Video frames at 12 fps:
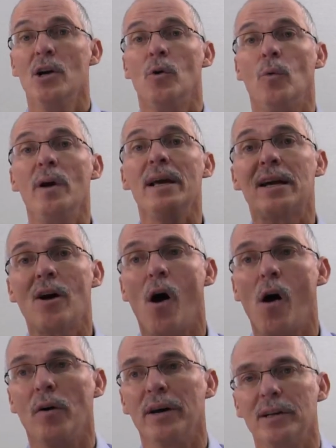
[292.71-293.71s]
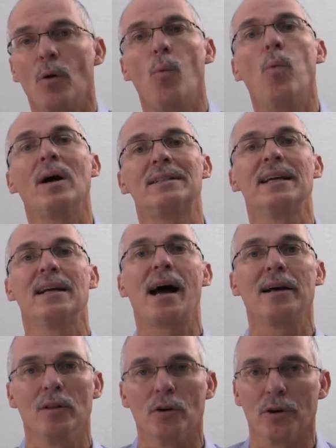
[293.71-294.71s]
We call it, "What Did
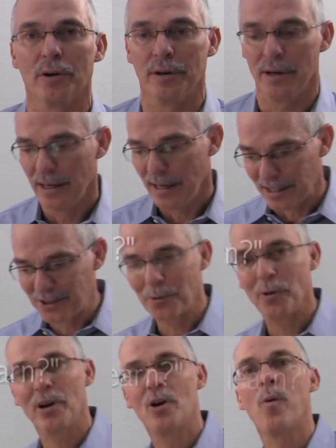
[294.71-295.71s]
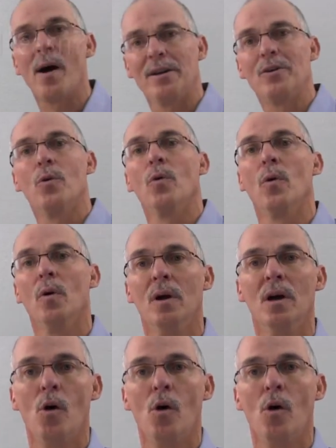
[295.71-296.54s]
I Learn?" It's really quite cool.